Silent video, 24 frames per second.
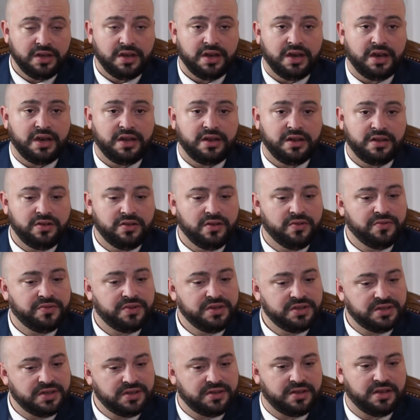And,
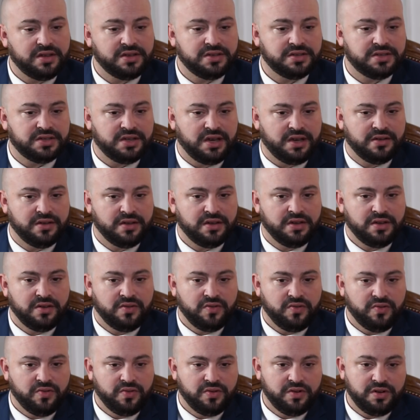these are things that
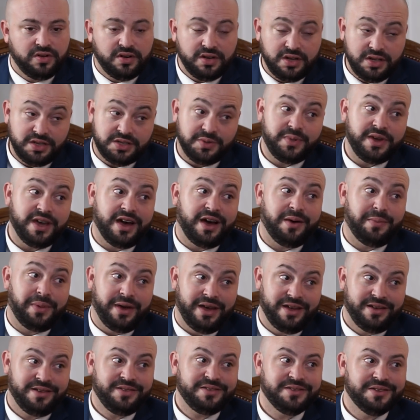need to be
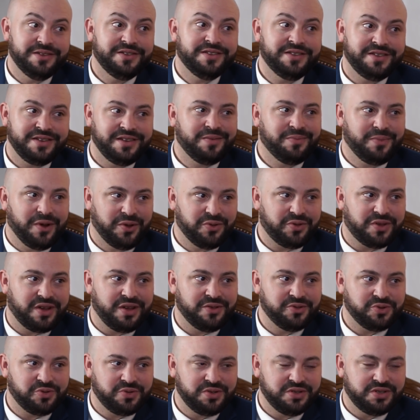upheld in both
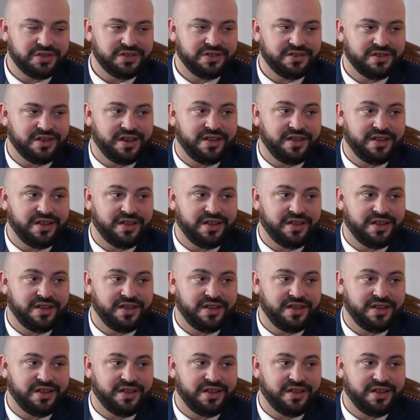countries.